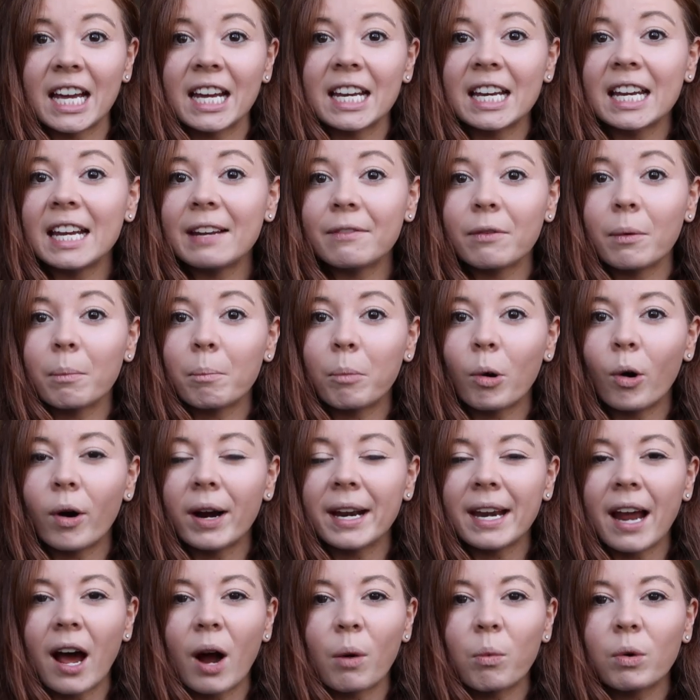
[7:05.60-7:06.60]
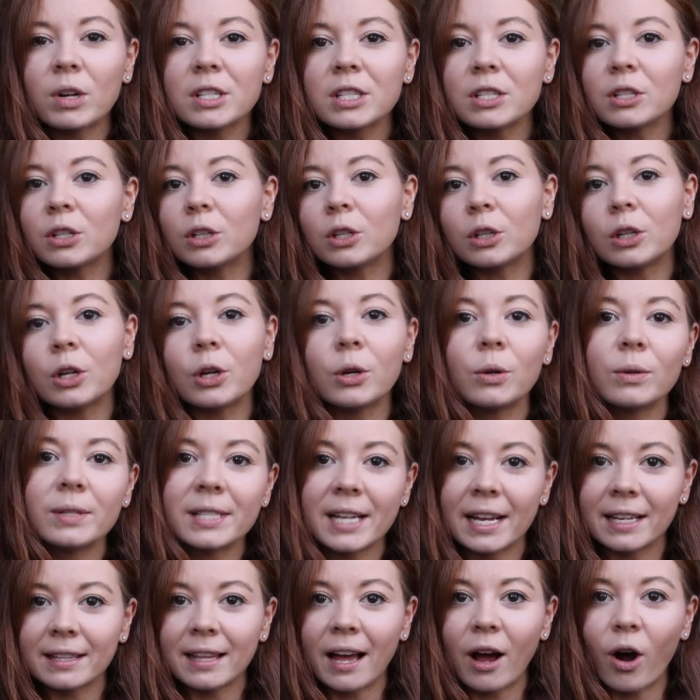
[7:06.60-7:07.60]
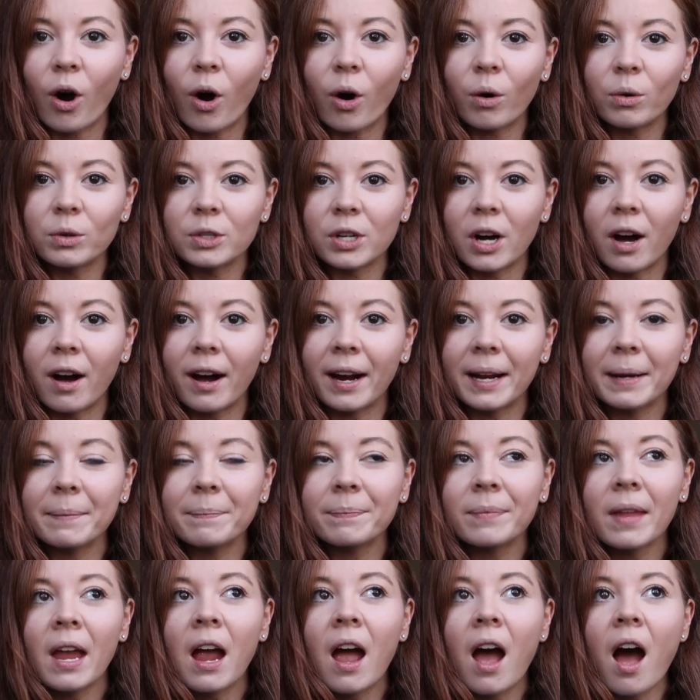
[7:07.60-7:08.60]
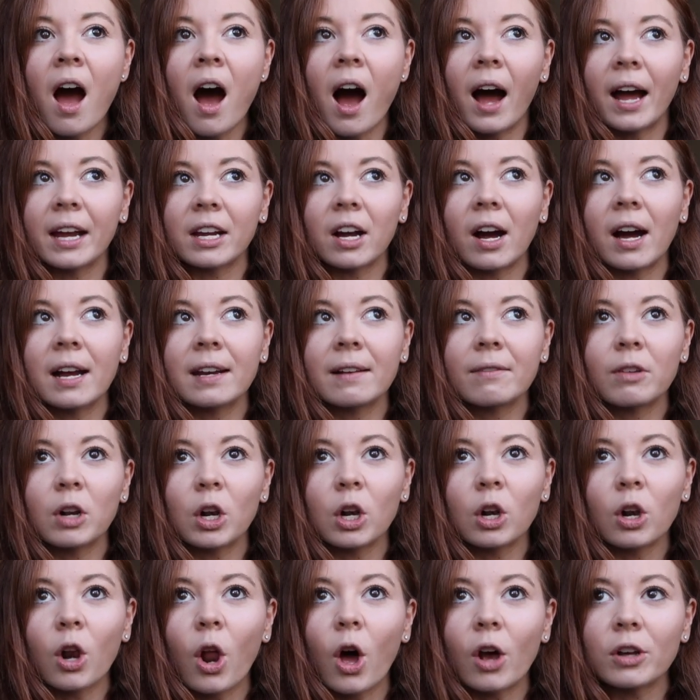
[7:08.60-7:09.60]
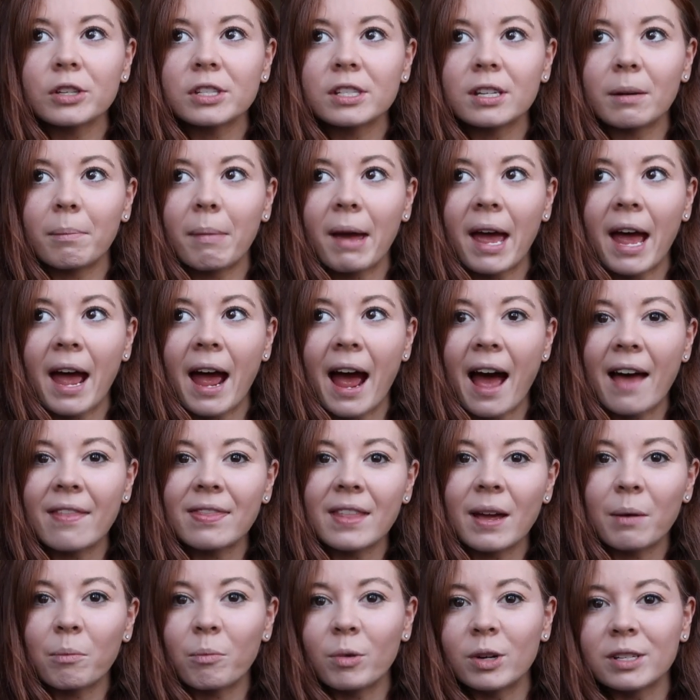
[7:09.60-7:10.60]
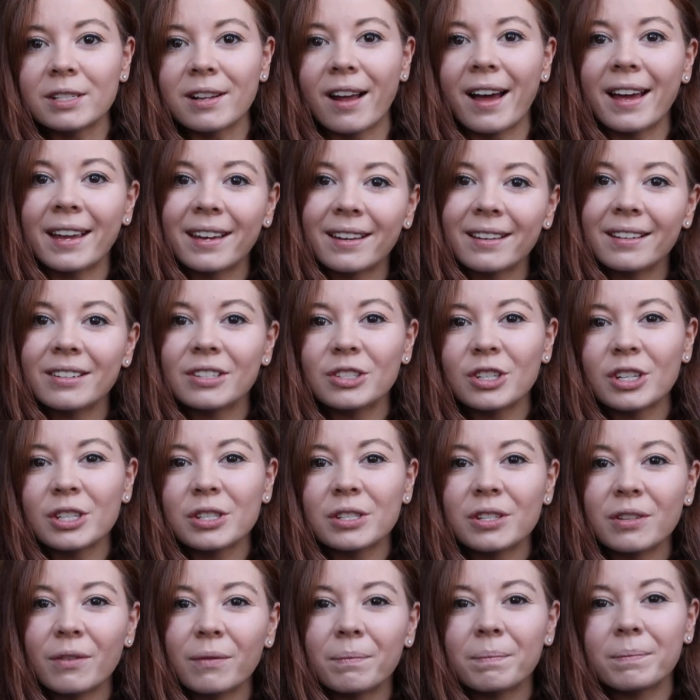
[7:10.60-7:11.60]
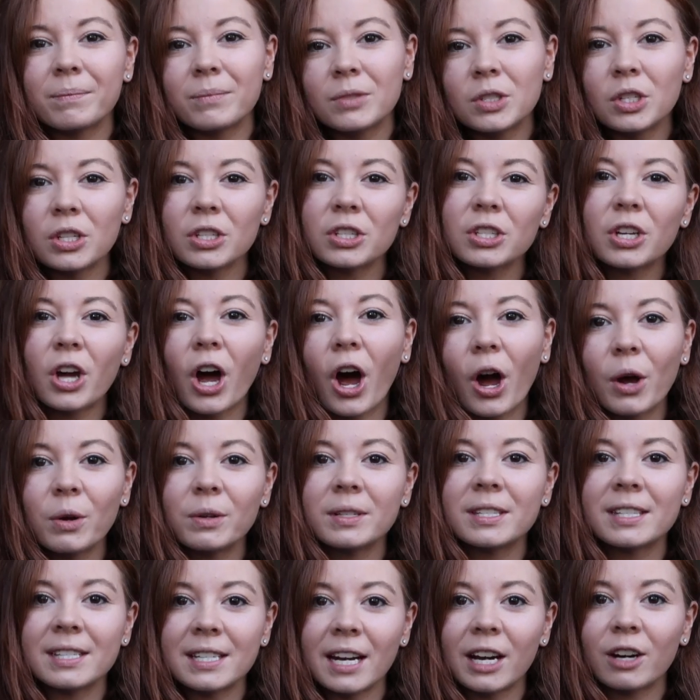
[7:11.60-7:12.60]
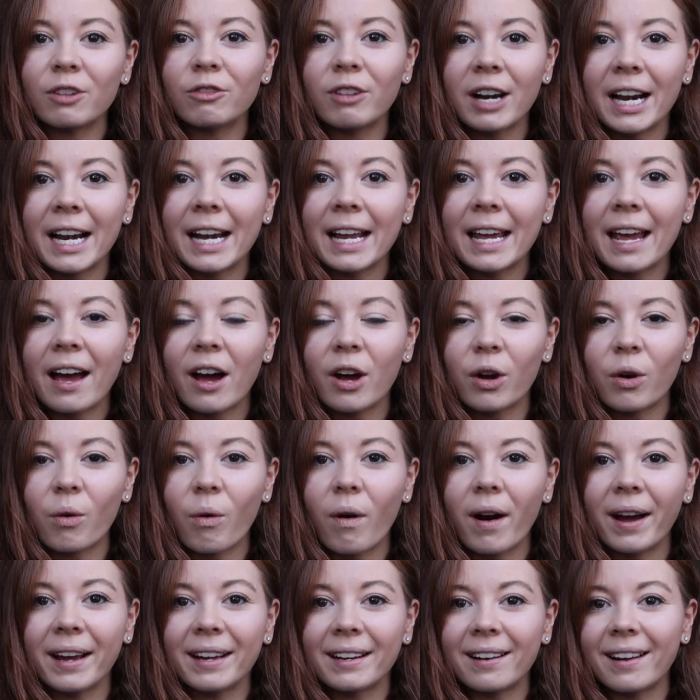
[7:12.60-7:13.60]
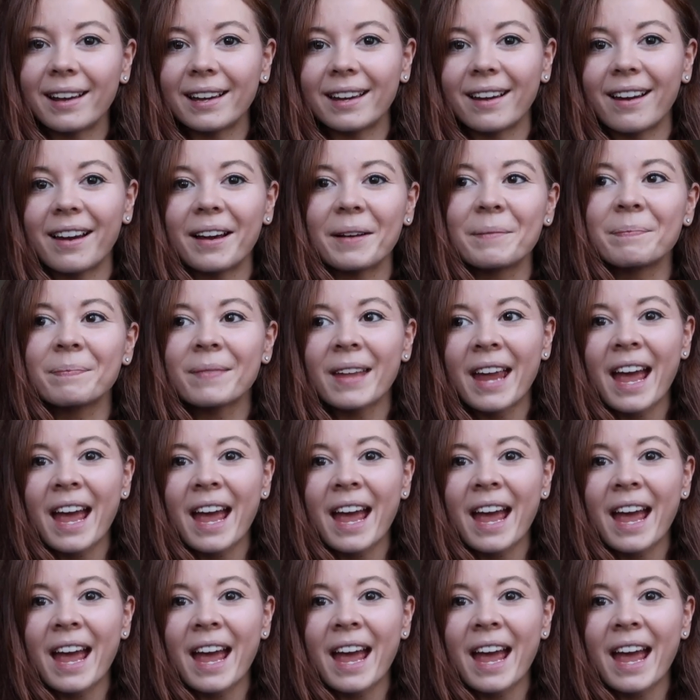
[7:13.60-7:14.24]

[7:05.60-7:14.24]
at an even point. I wasn't losing that whole time. I kind of lost a bit and then was like just coasting really at quite like a